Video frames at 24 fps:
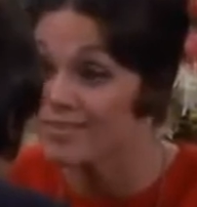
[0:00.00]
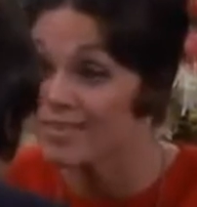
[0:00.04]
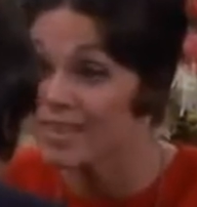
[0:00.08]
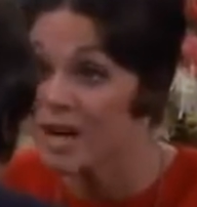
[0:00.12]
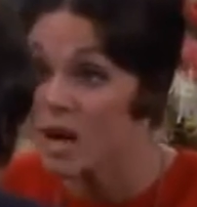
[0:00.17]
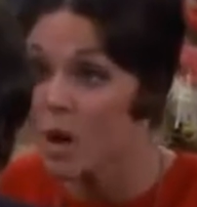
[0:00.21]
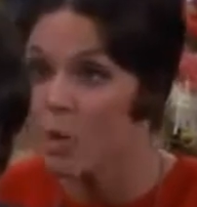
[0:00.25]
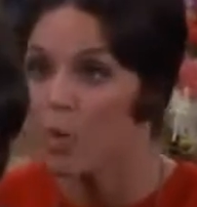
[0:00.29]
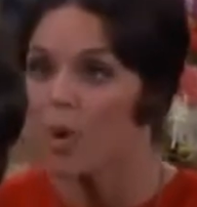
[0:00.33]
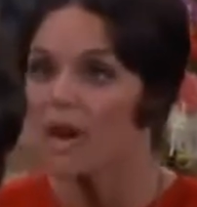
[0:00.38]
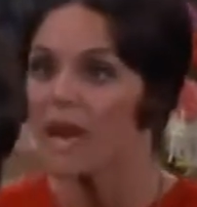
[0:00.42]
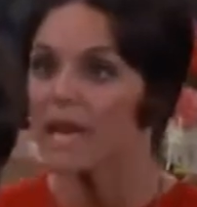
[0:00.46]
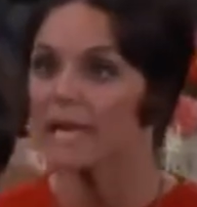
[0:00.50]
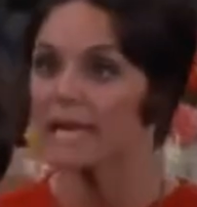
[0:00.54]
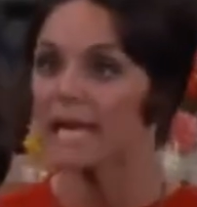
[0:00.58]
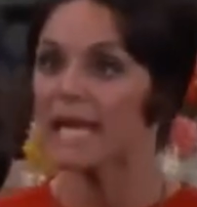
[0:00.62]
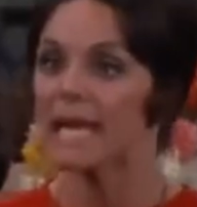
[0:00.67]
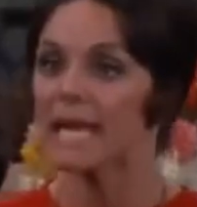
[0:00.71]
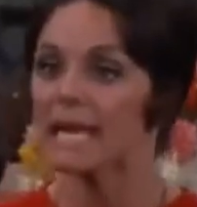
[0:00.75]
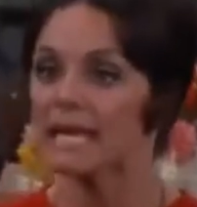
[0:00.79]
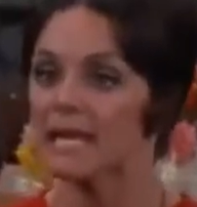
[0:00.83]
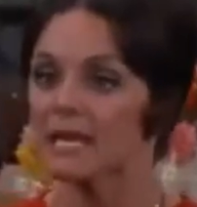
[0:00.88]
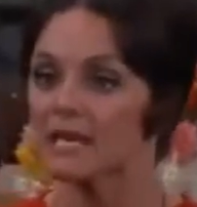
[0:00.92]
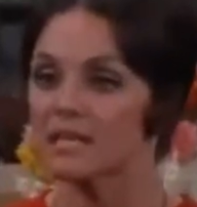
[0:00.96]
What I can't
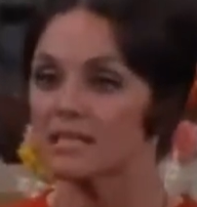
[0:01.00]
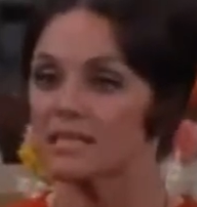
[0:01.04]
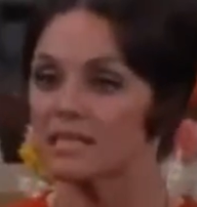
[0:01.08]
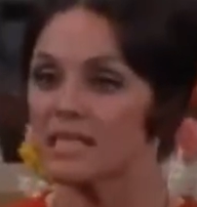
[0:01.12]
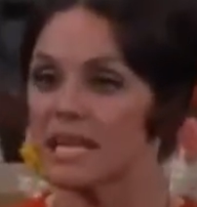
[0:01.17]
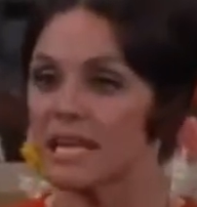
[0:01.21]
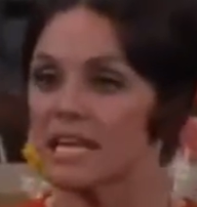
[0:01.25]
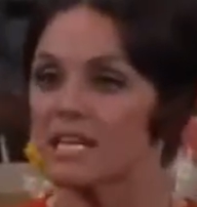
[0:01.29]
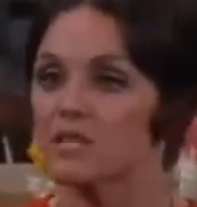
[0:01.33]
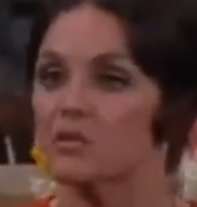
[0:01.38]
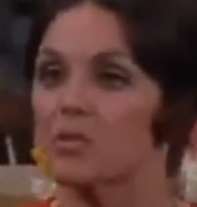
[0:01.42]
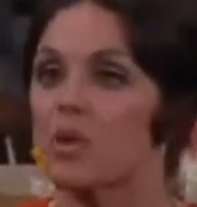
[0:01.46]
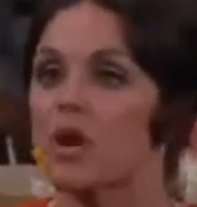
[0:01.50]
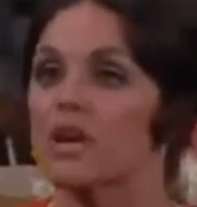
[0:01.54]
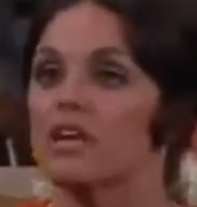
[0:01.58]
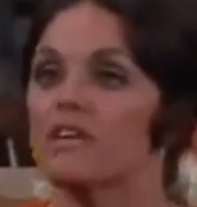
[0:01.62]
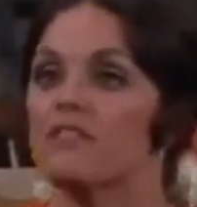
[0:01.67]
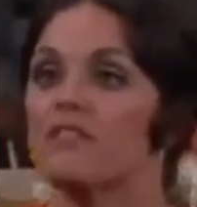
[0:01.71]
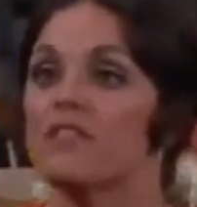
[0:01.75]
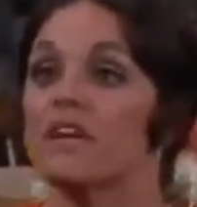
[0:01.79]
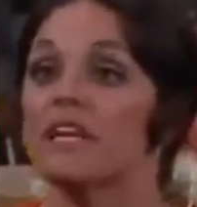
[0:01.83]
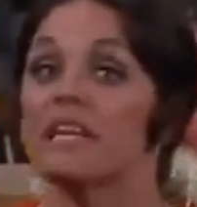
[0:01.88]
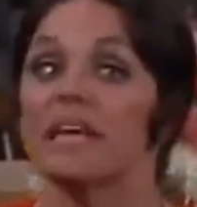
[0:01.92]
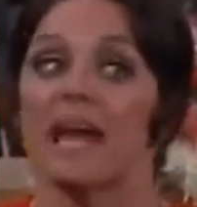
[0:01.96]
understand is why you
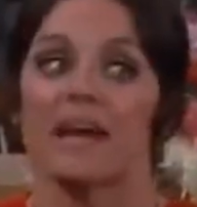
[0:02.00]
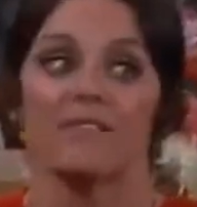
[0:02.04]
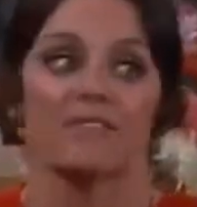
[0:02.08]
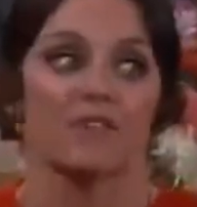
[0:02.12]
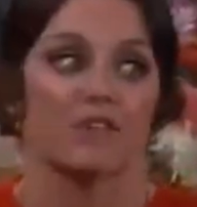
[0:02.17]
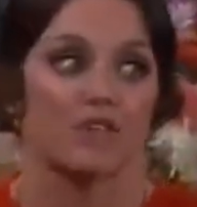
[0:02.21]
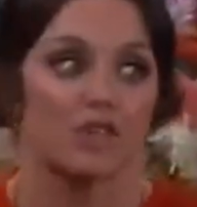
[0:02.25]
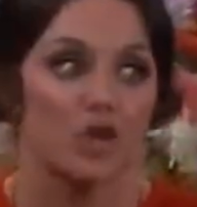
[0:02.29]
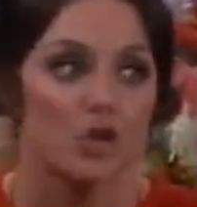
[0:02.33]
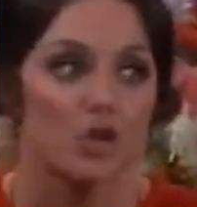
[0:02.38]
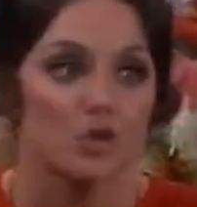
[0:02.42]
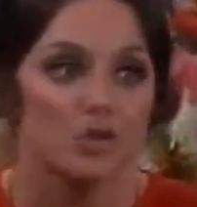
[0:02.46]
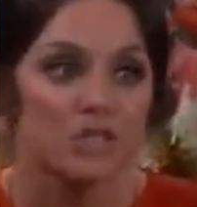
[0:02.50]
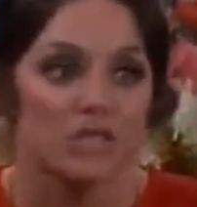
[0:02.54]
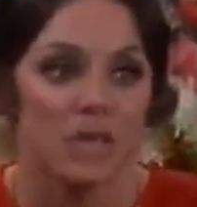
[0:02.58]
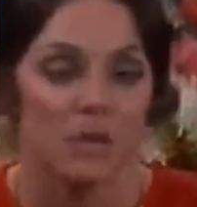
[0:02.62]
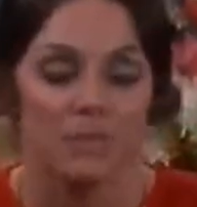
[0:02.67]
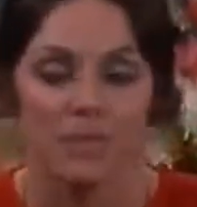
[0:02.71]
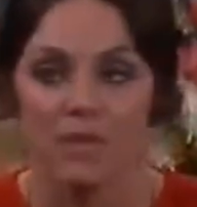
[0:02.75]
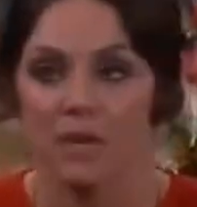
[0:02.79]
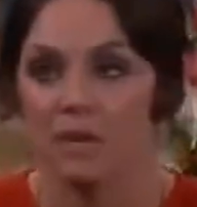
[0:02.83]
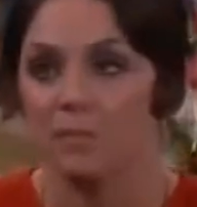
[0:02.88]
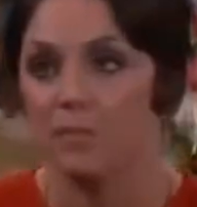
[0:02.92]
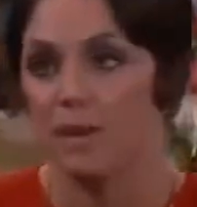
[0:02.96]
feel you have to do something
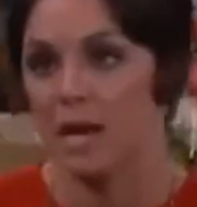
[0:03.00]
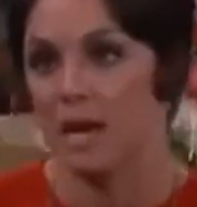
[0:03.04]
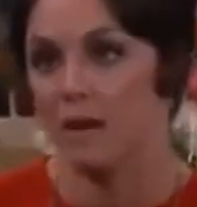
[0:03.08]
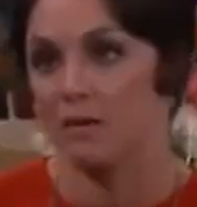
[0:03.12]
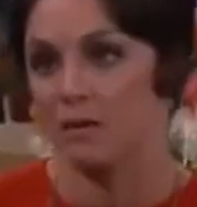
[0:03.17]
about it.